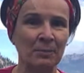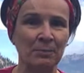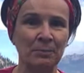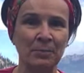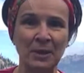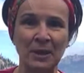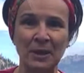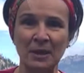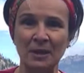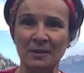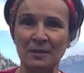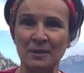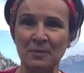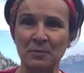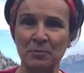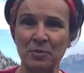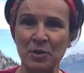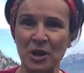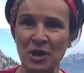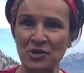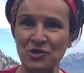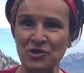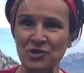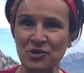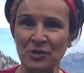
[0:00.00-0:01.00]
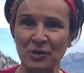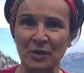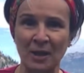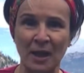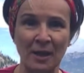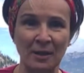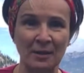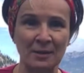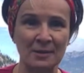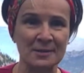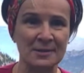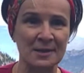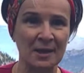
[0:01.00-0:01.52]
be it depression,
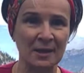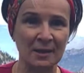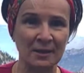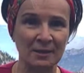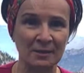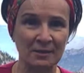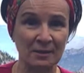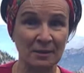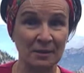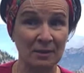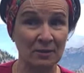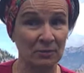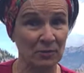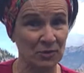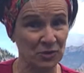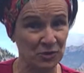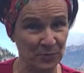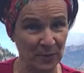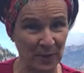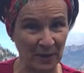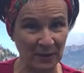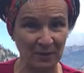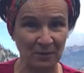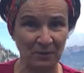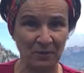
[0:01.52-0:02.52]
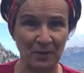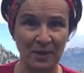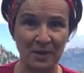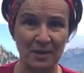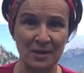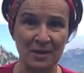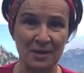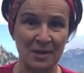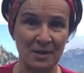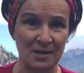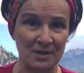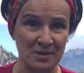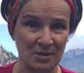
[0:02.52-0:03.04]
anxiety, which by the
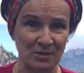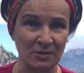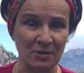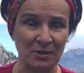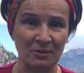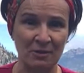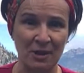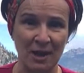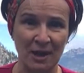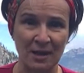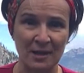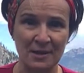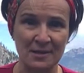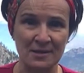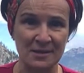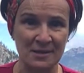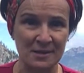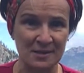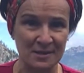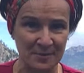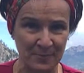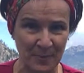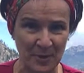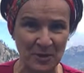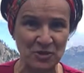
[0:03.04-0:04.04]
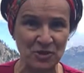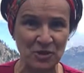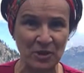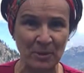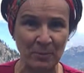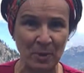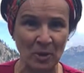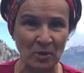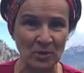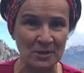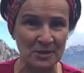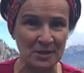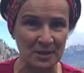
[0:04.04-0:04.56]
way is on the rise, especially
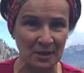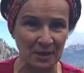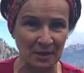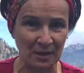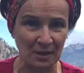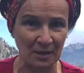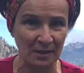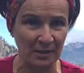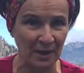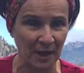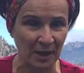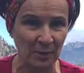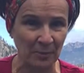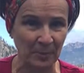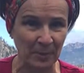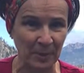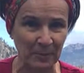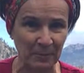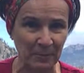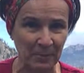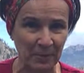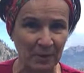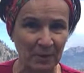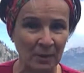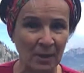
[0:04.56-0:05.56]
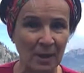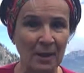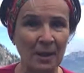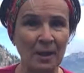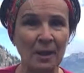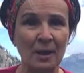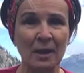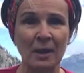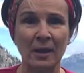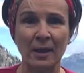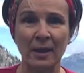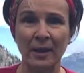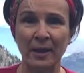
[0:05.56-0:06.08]
amongst young people.
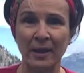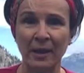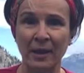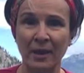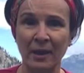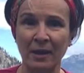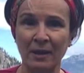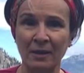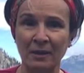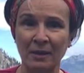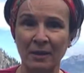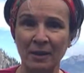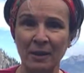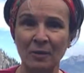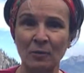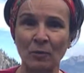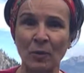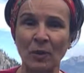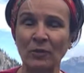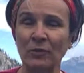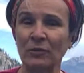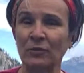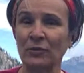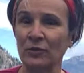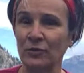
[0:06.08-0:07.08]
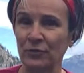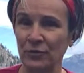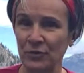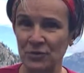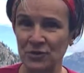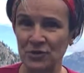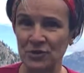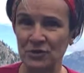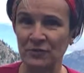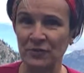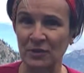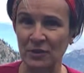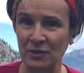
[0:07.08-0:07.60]
And in one of the
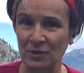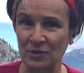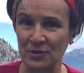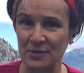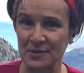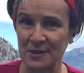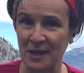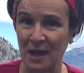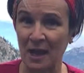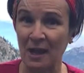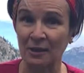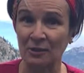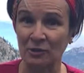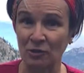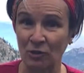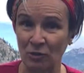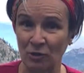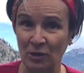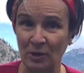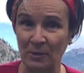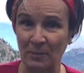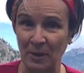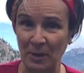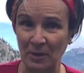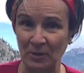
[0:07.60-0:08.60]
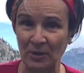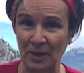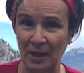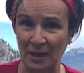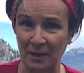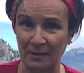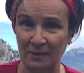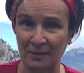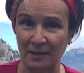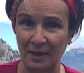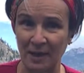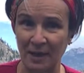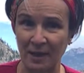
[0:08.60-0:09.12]
future videos, I'll talk about
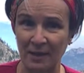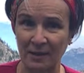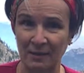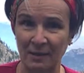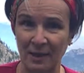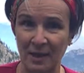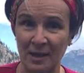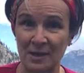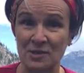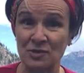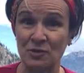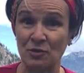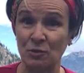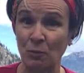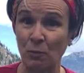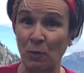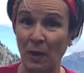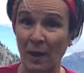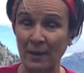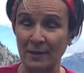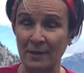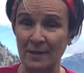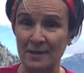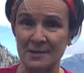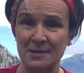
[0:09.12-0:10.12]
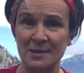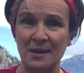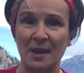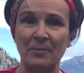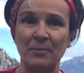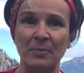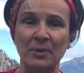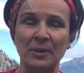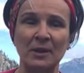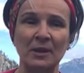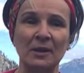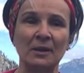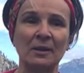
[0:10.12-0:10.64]
that and as to why that's
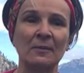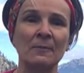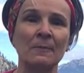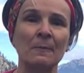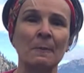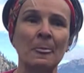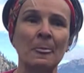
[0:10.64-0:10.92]
happening.